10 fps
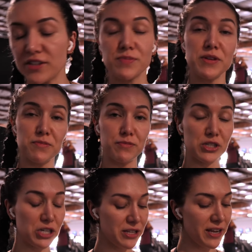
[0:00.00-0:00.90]
Smith
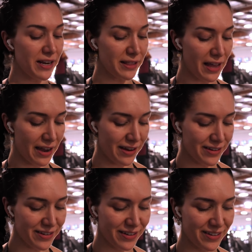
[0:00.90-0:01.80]
machine that I
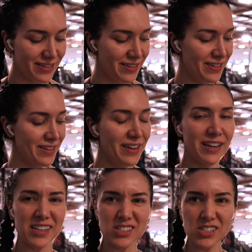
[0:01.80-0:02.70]
like.
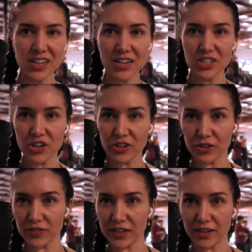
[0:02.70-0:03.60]
It's just kind of dark
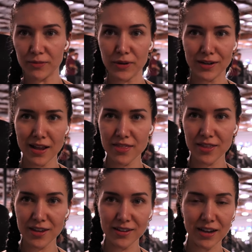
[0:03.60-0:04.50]
over here, but I
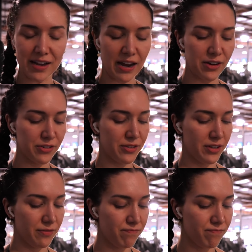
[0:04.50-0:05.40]
think I hired
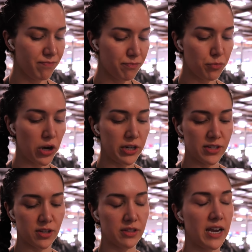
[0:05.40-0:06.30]
the
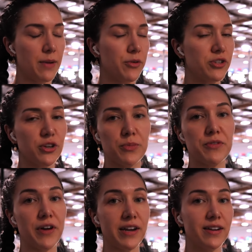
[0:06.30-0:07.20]
brightness on the camera, so it'll be
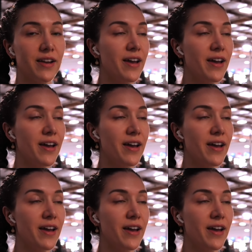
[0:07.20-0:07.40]
fine.